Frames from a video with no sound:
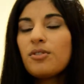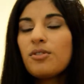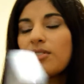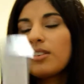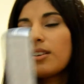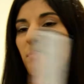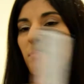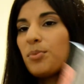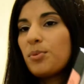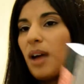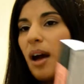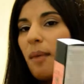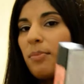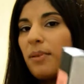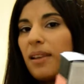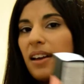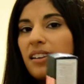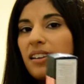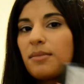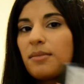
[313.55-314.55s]
you can
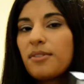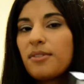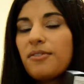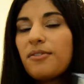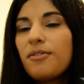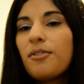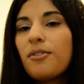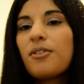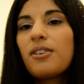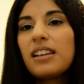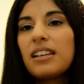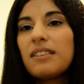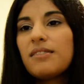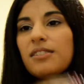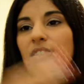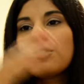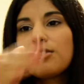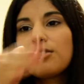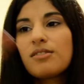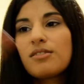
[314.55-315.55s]
apply it before, leave
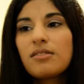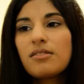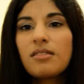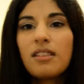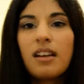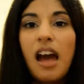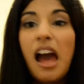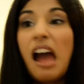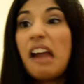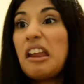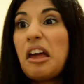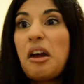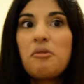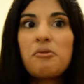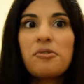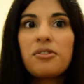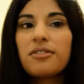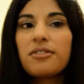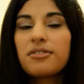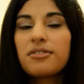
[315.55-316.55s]
it just an
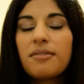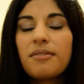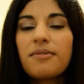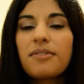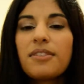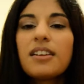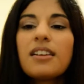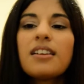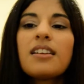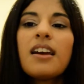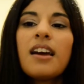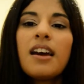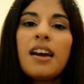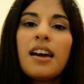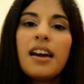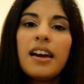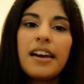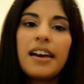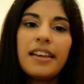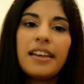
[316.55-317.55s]
hour or something,
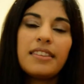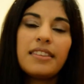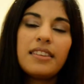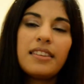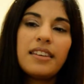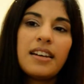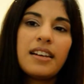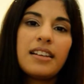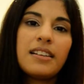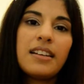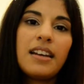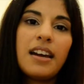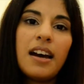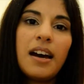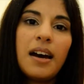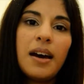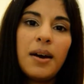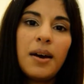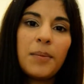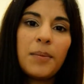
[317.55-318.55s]
and then
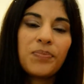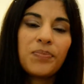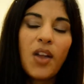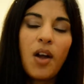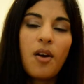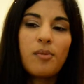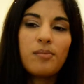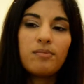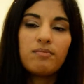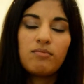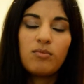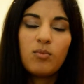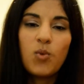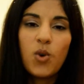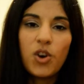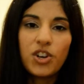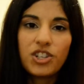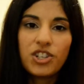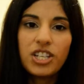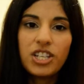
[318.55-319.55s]

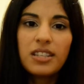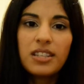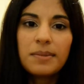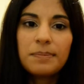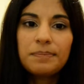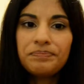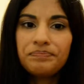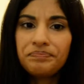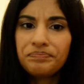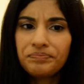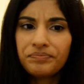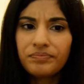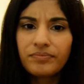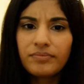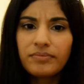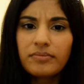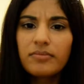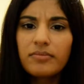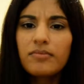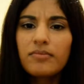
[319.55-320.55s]
wash it.
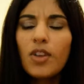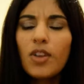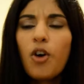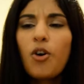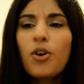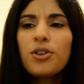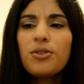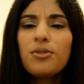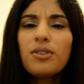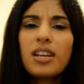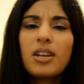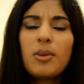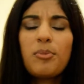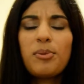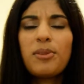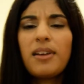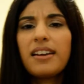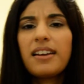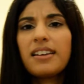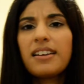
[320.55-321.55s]
Or you can
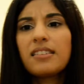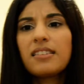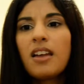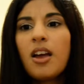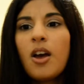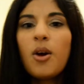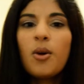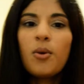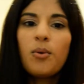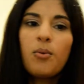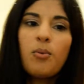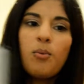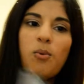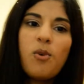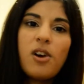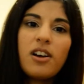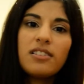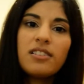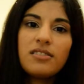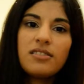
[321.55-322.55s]
apply it
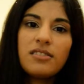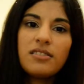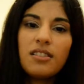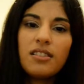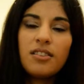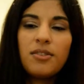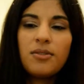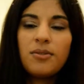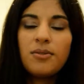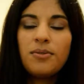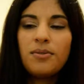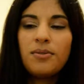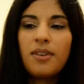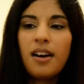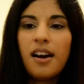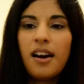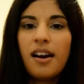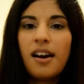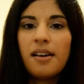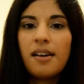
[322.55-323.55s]
once you
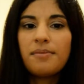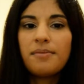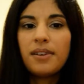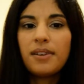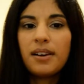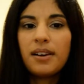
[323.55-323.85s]
have